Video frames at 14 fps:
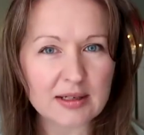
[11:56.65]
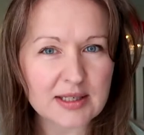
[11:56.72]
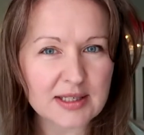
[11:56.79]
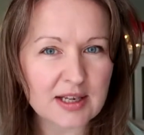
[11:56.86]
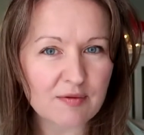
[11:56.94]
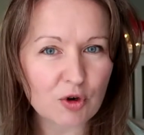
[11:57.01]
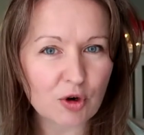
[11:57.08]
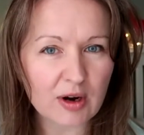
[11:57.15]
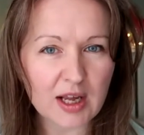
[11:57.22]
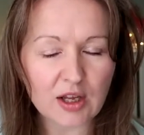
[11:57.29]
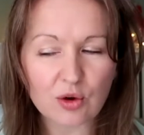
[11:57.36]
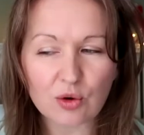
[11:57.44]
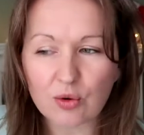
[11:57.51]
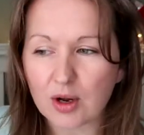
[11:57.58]
7 or
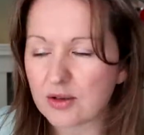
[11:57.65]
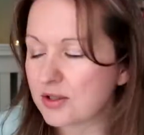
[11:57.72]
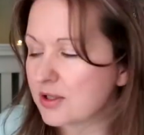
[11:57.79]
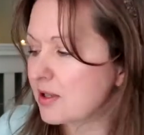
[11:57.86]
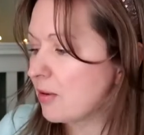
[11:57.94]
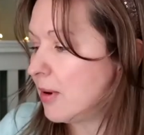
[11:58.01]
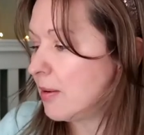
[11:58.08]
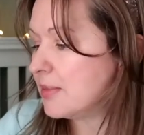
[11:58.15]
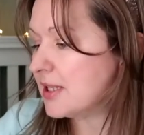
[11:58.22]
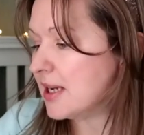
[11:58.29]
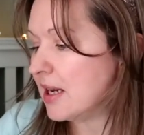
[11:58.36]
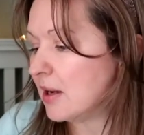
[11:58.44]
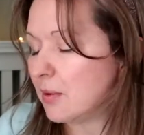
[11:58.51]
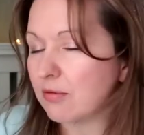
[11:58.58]
8 euros because I remember
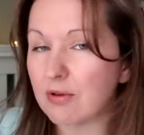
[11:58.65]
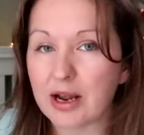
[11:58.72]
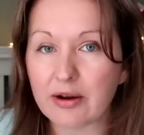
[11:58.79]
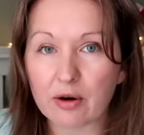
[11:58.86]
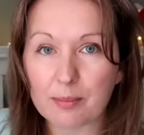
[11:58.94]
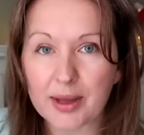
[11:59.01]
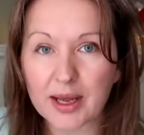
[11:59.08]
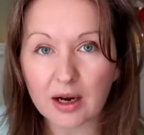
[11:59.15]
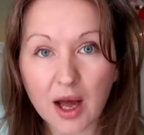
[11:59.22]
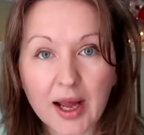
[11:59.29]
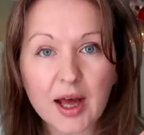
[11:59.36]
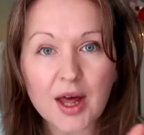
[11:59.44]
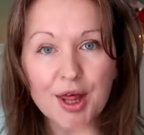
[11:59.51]
seeing it with Rhea and being like,